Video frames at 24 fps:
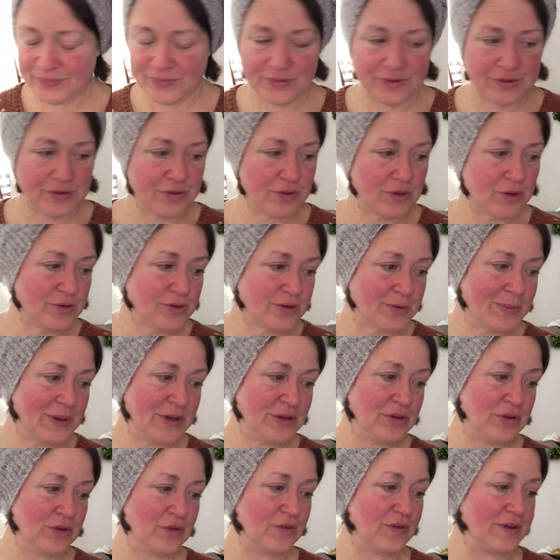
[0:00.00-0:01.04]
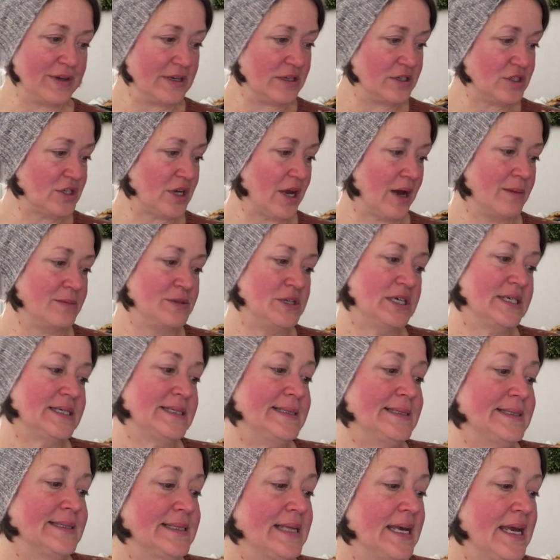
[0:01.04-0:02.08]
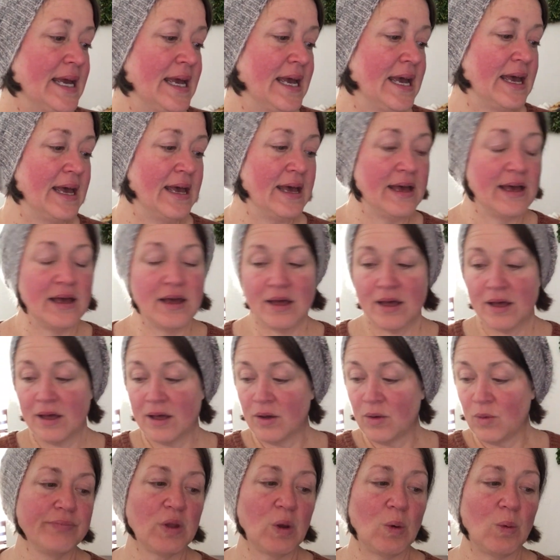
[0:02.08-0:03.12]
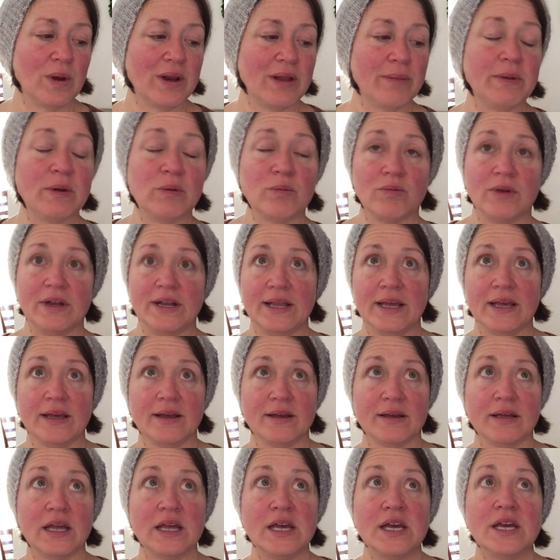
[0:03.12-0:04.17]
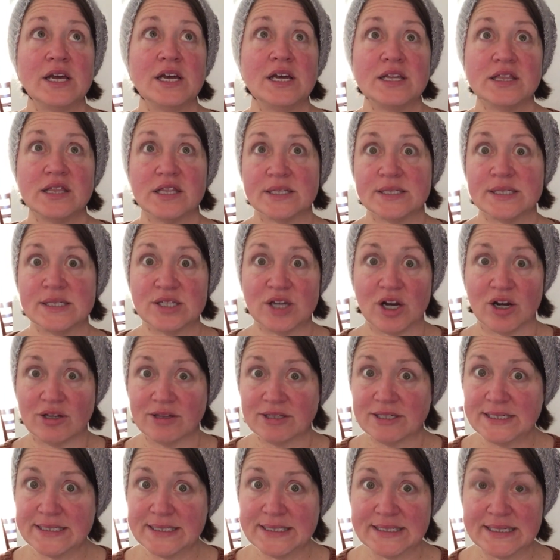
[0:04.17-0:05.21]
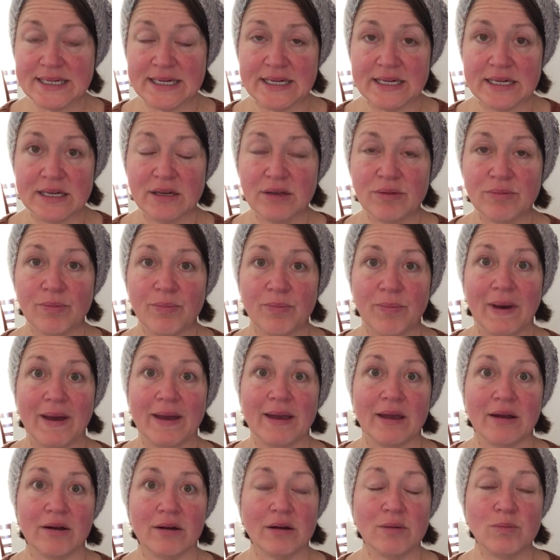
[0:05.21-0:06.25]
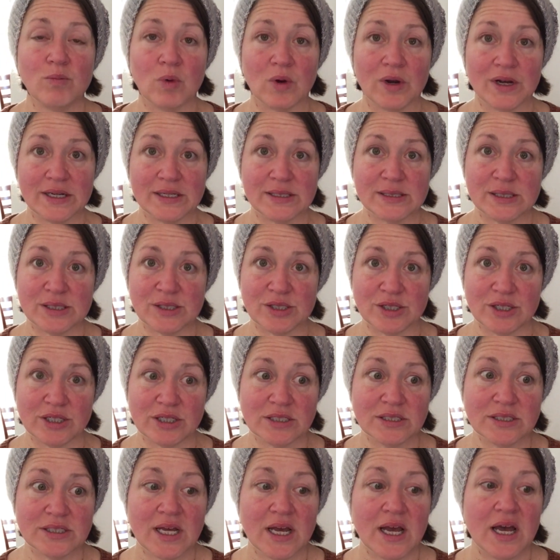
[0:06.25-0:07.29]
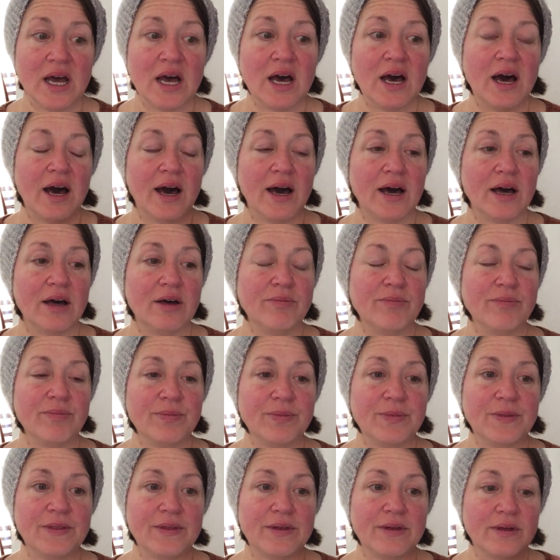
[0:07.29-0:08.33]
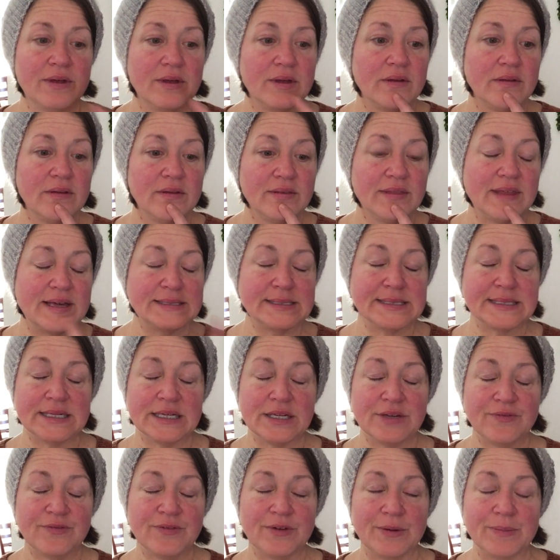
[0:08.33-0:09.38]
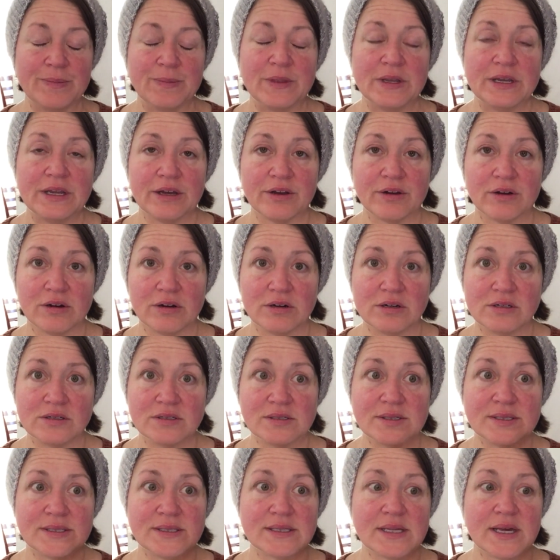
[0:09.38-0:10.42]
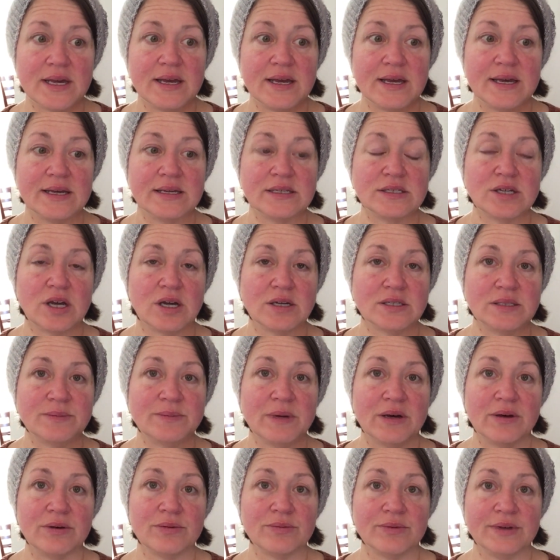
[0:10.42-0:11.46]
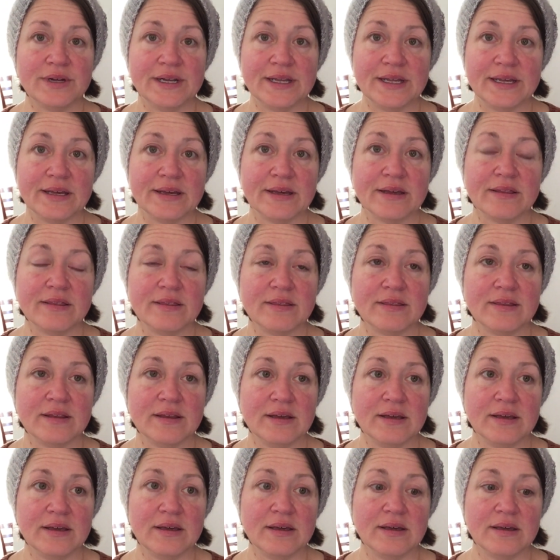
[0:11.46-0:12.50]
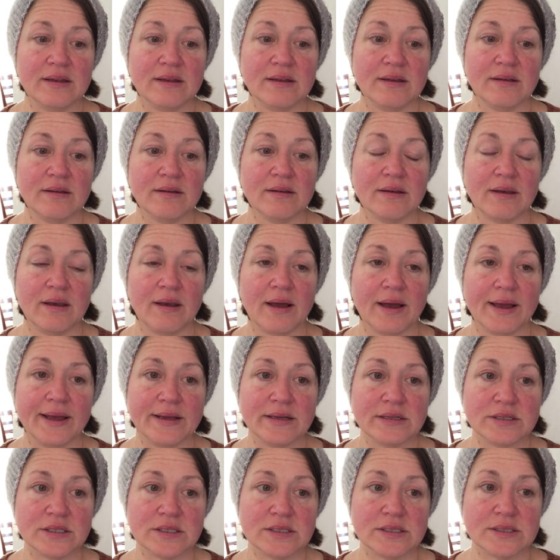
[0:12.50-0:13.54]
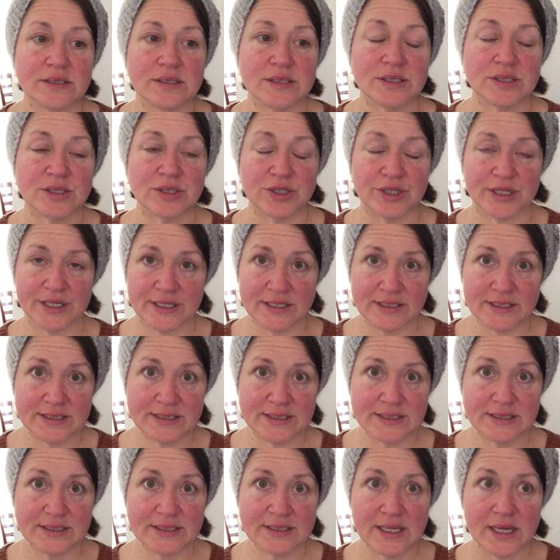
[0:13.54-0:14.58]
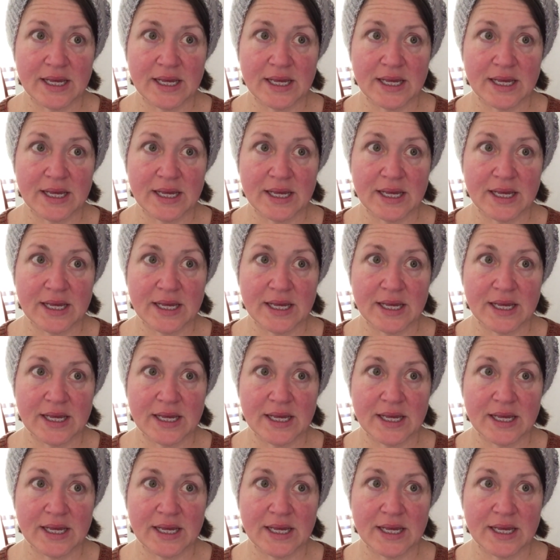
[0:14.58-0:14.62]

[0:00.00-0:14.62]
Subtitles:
so those are my two finished objects. What I've been reading: The Starless Sea by Erin Morgenstern. The Leslie from the Knit Girls had talked about reading The Night Circus,